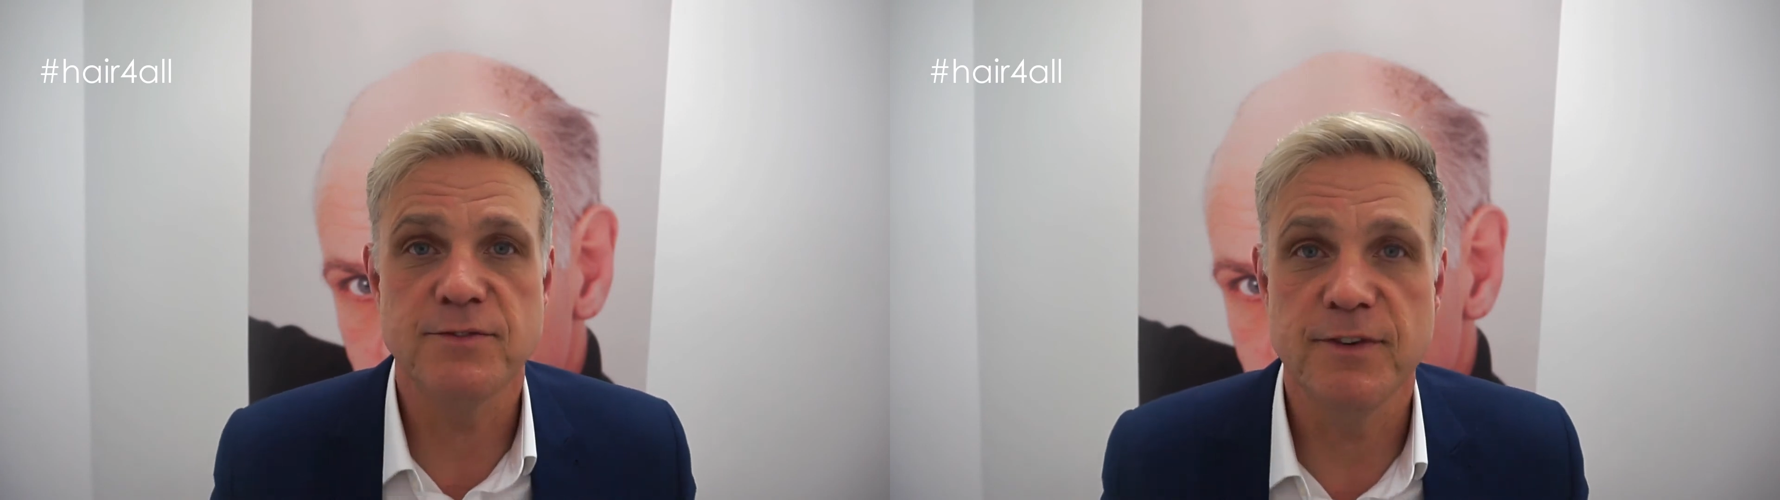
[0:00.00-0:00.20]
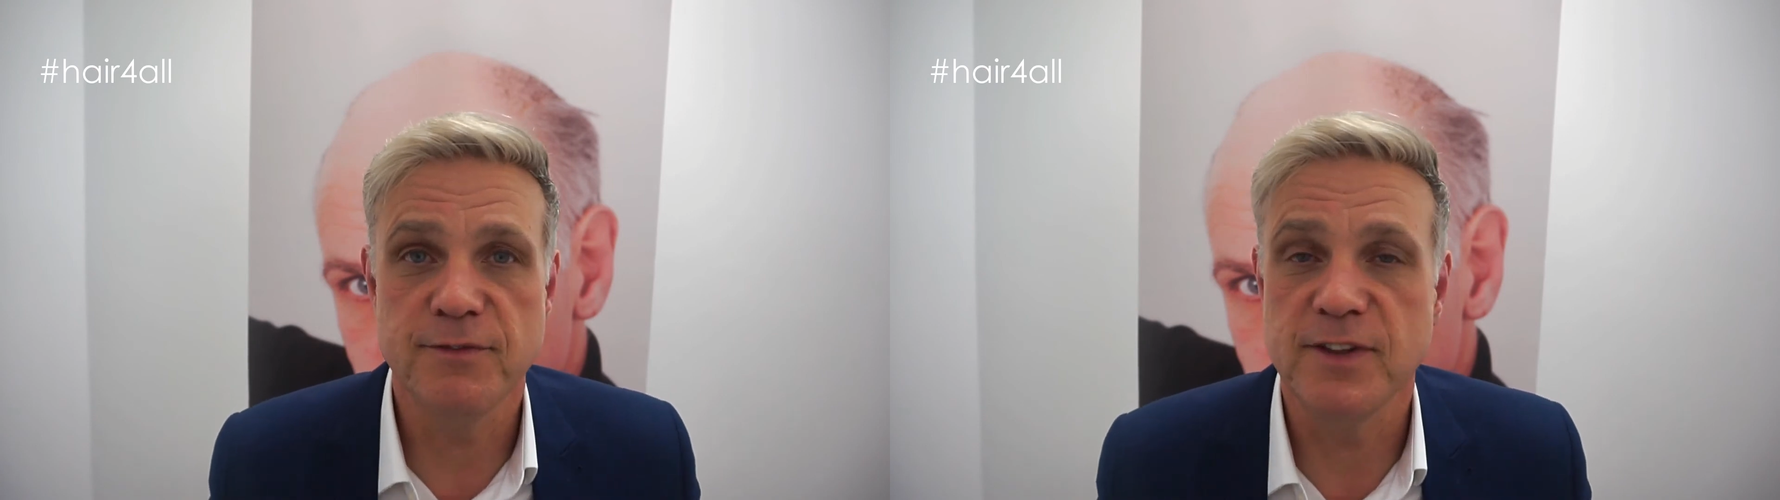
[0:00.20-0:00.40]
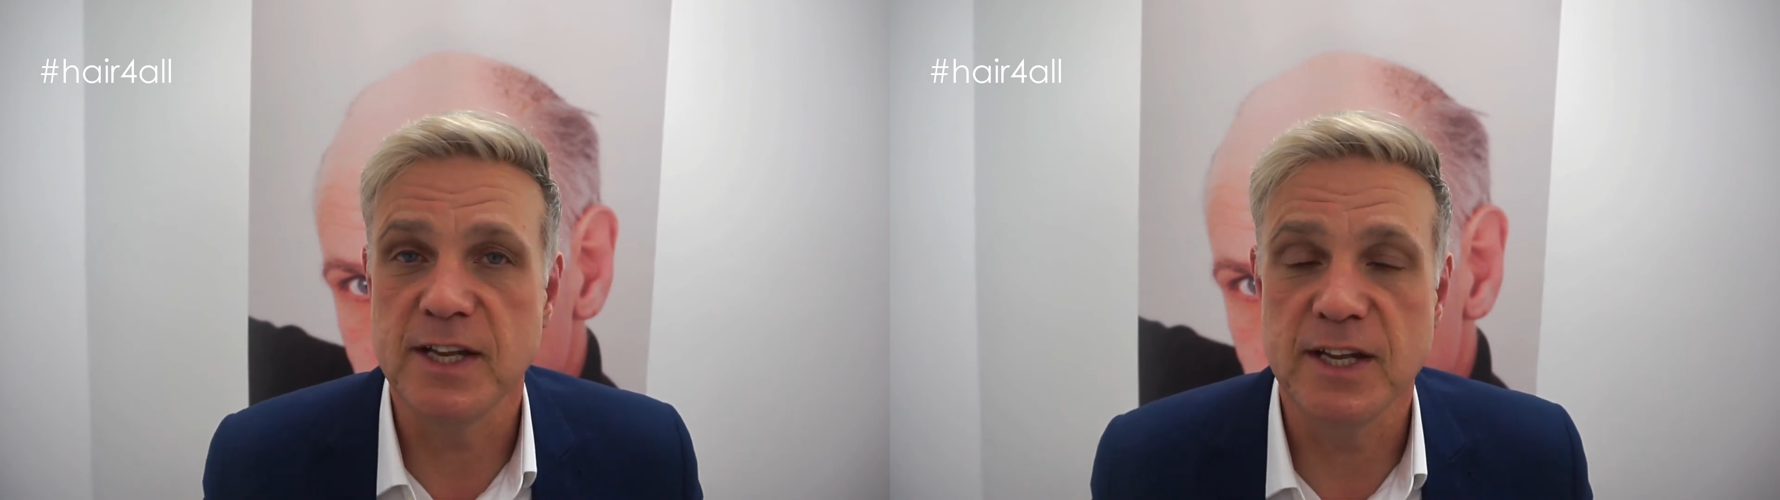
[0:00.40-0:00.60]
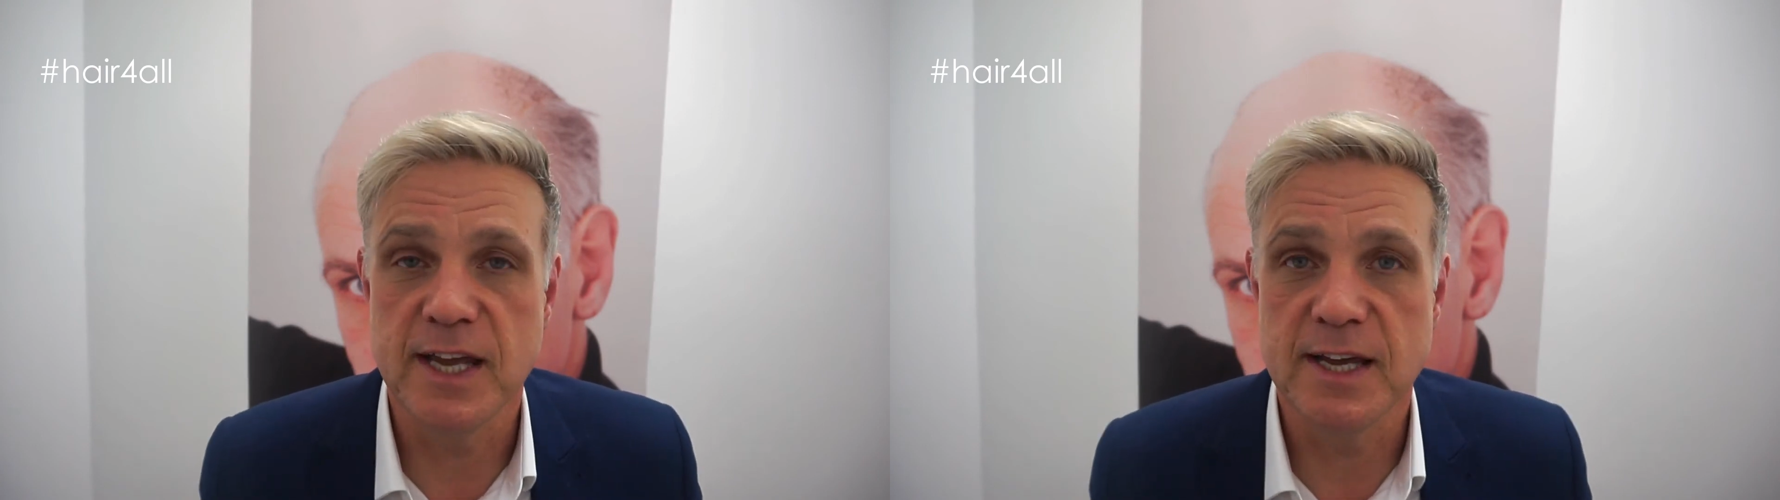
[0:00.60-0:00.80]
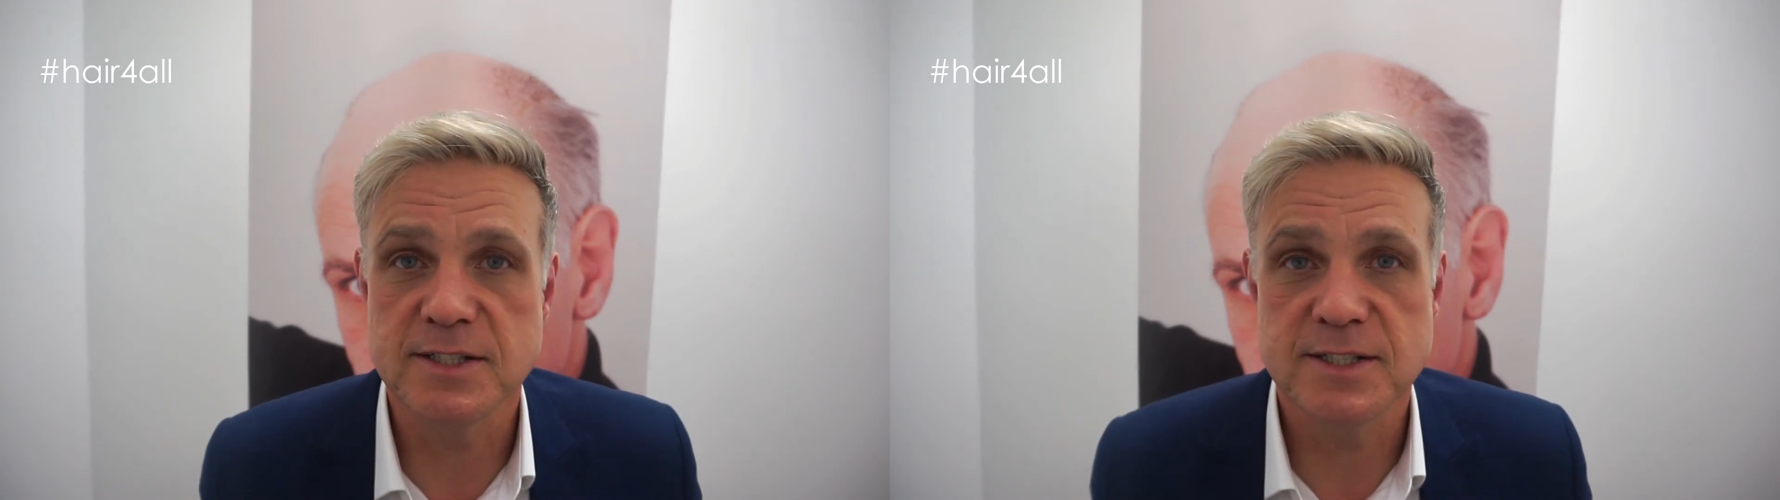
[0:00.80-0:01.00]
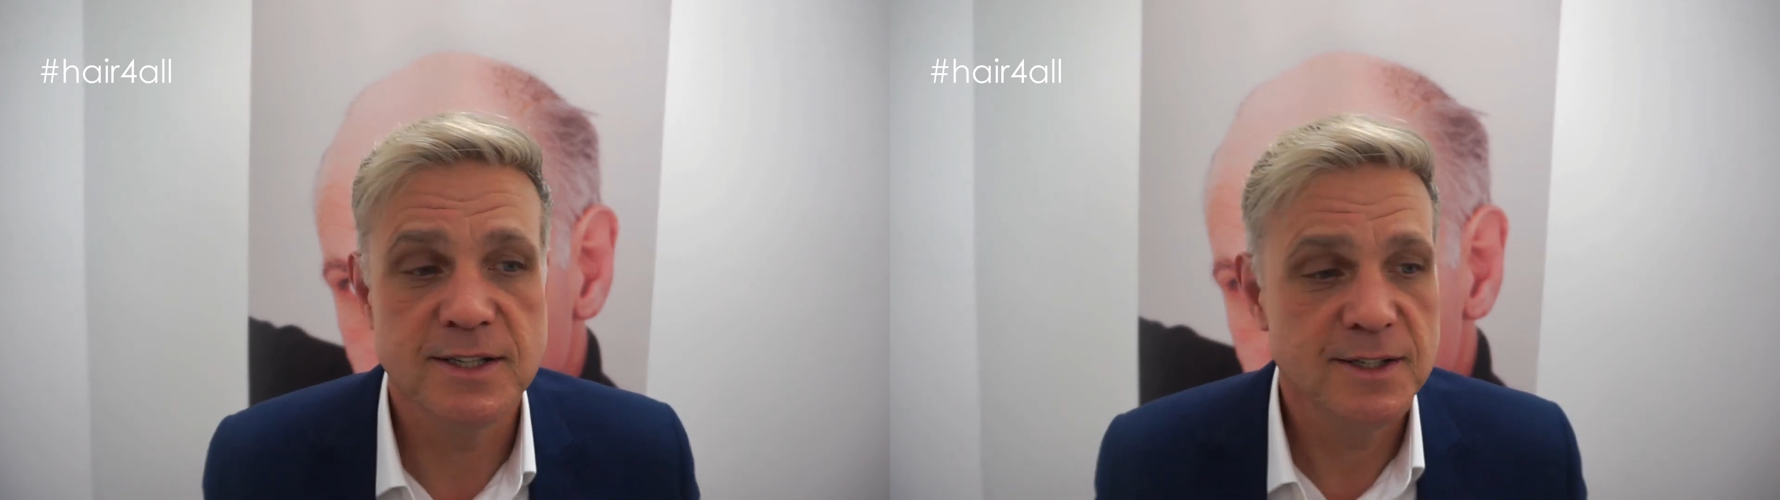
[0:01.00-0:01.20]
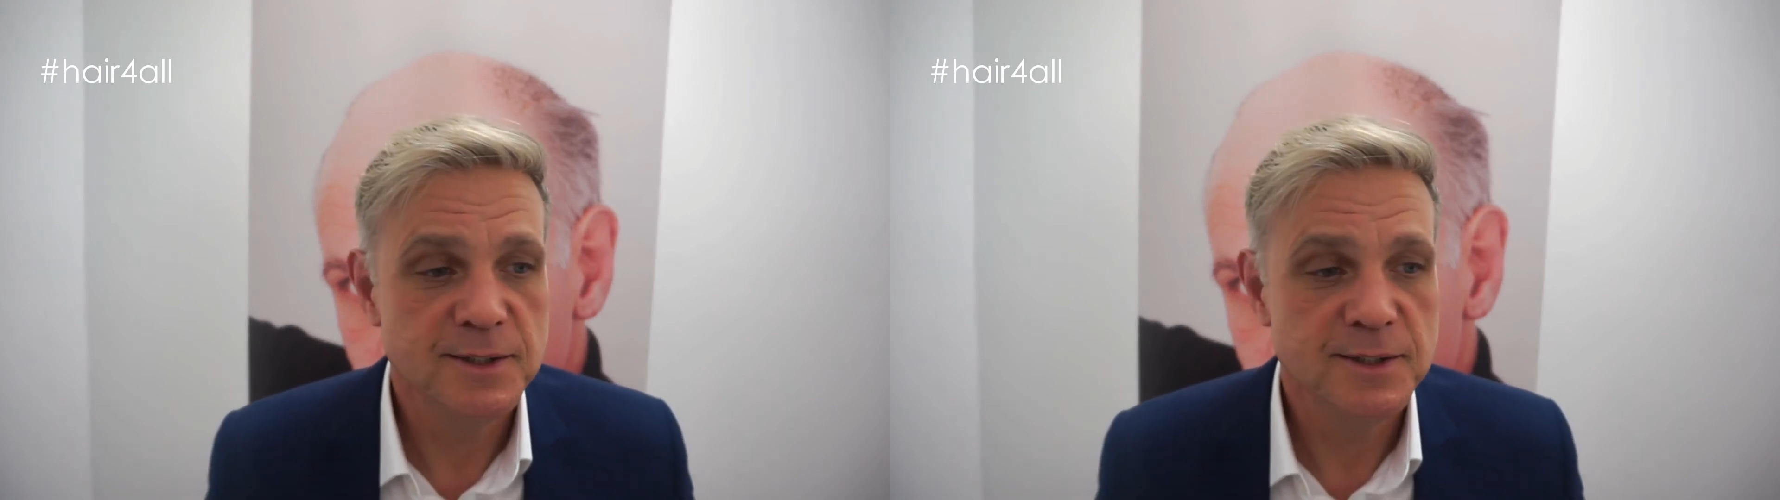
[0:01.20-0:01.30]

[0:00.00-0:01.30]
15 years,